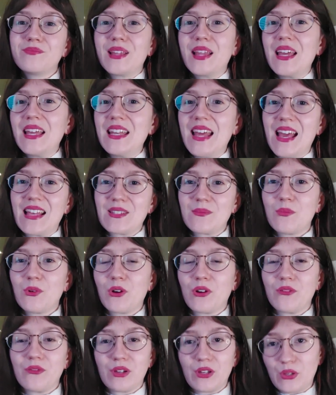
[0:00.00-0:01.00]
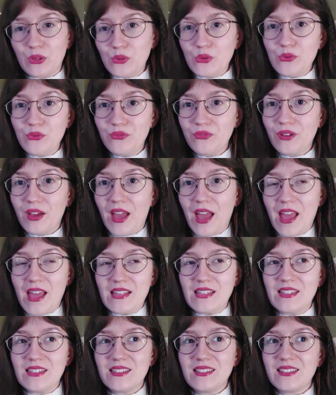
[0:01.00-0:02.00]
played as more of a goof
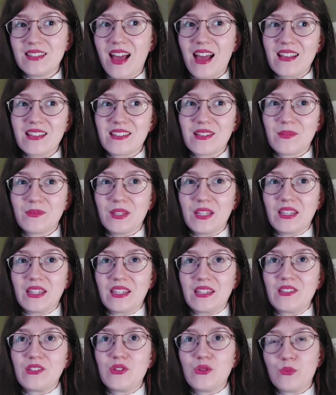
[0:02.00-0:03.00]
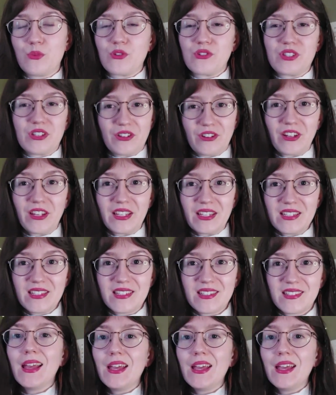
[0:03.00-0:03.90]
and not something that's super serious.